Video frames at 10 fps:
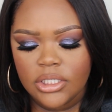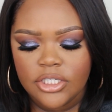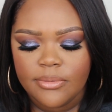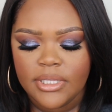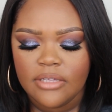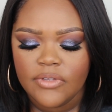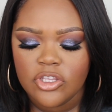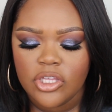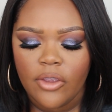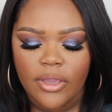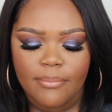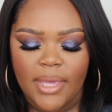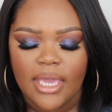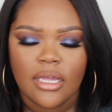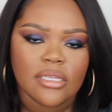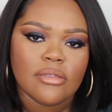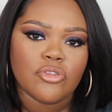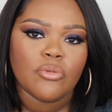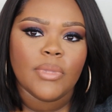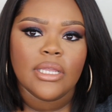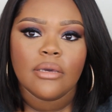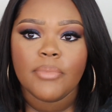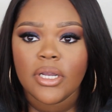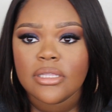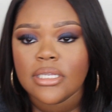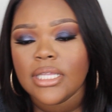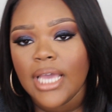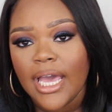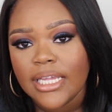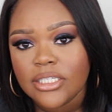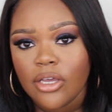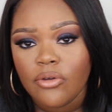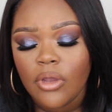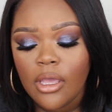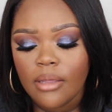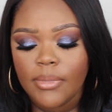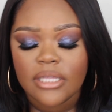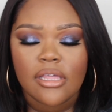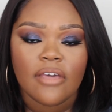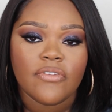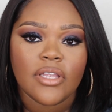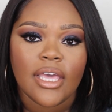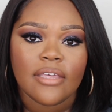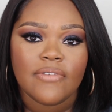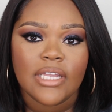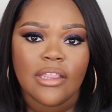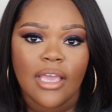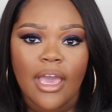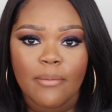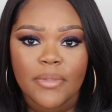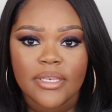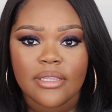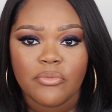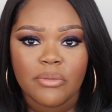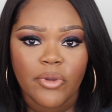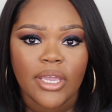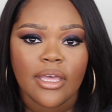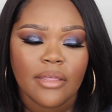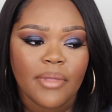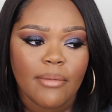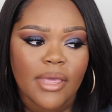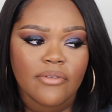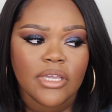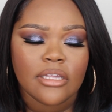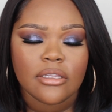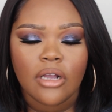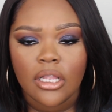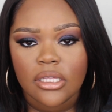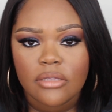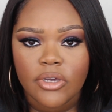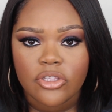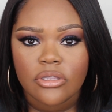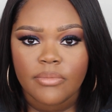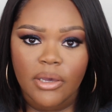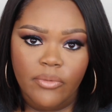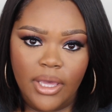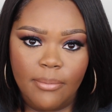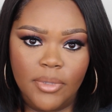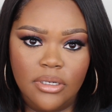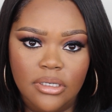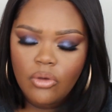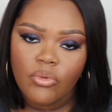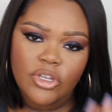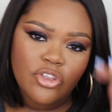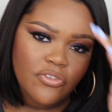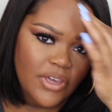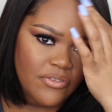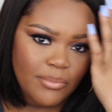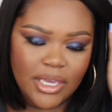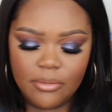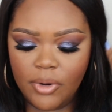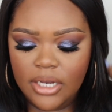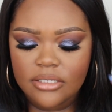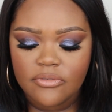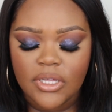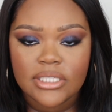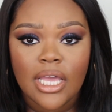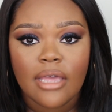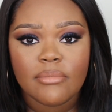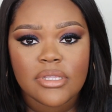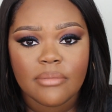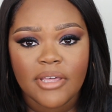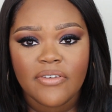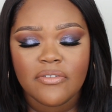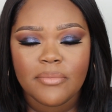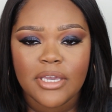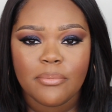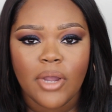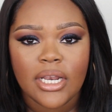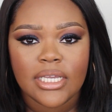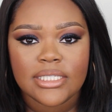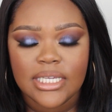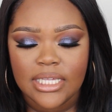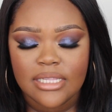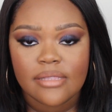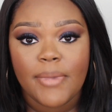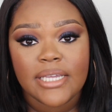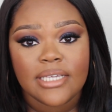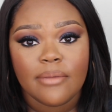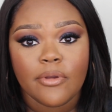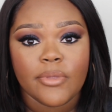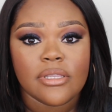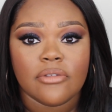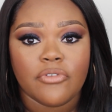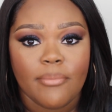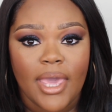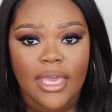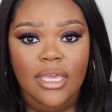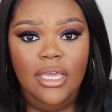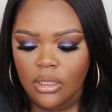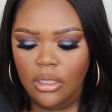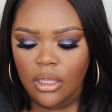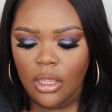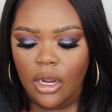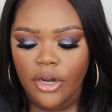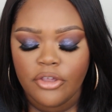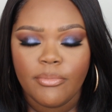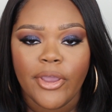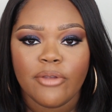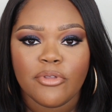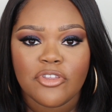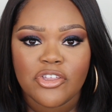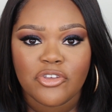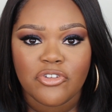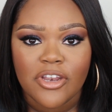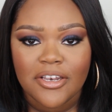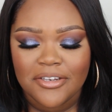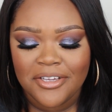Do you believe in sharing bae on social media? Personally, I don't because I feel like if anything happens and we break up, I'm gonna have to answer all these questions about what happened. What is your favorite makeup product of all time? So my favorite makeup product is Spiked Eyebrow Pencil from MAC. Are you married with children?